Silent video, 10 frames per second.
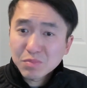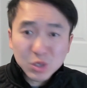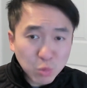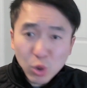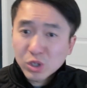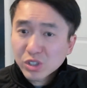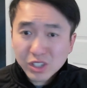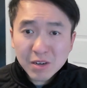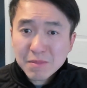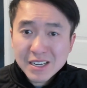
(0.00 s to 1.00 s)
Spoilers are
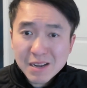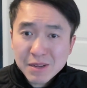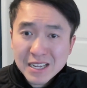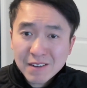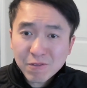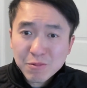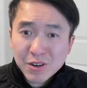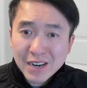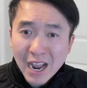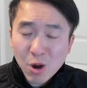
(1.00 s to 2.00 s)
going to be coming in from
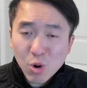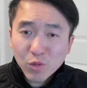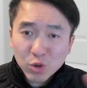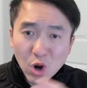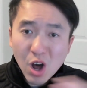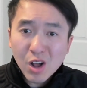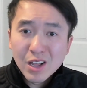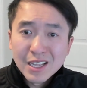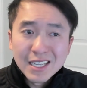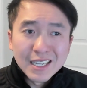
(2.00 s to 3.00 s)
here now.
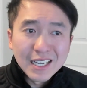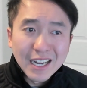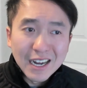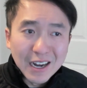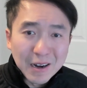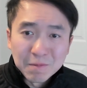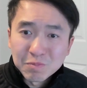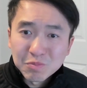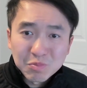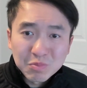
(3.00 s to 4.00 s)
Overall, the